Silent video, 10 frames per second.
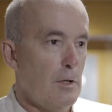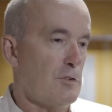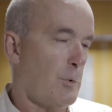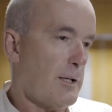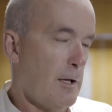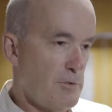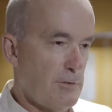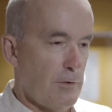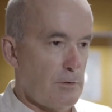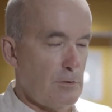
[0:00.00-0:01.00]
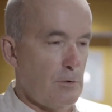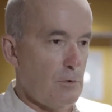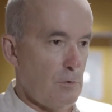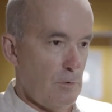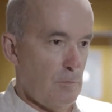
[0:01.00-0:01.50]
So when it comes to the
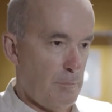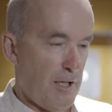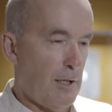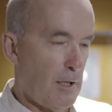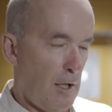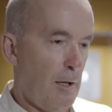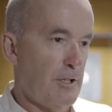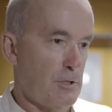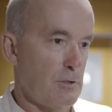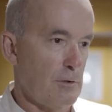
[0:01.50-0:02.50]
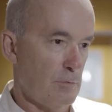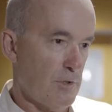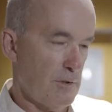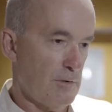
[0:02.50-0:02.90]
two big climate issues, which